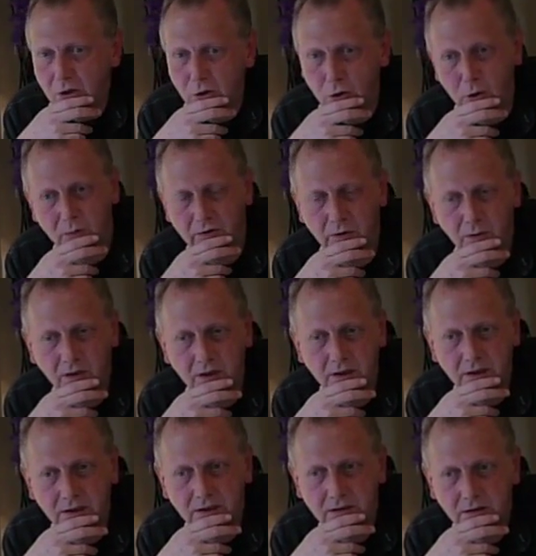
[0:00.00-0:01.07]
corporate work,
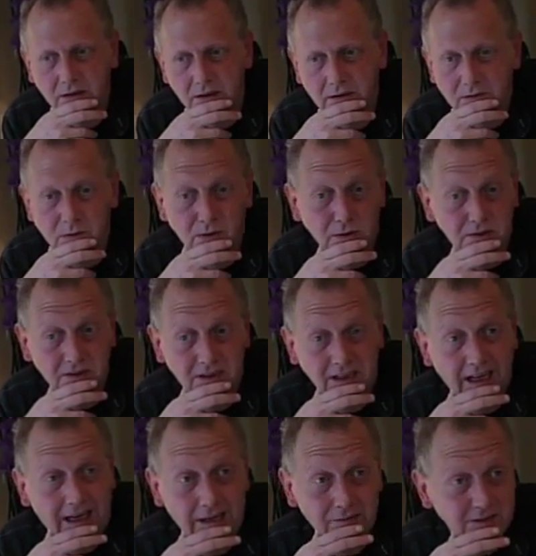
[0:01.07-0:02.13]
reports and
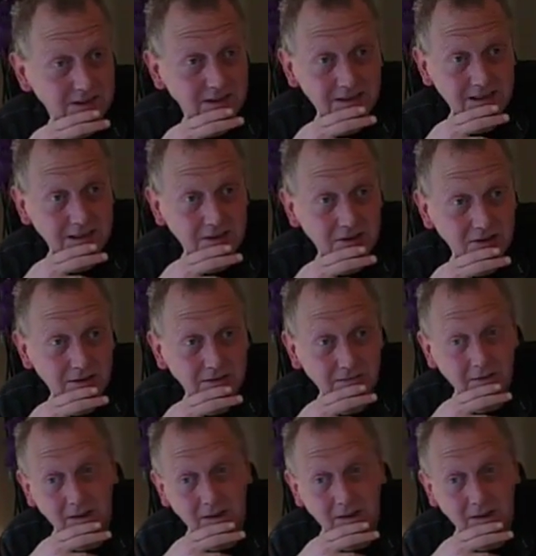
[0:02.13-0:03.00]
accounts, etc.,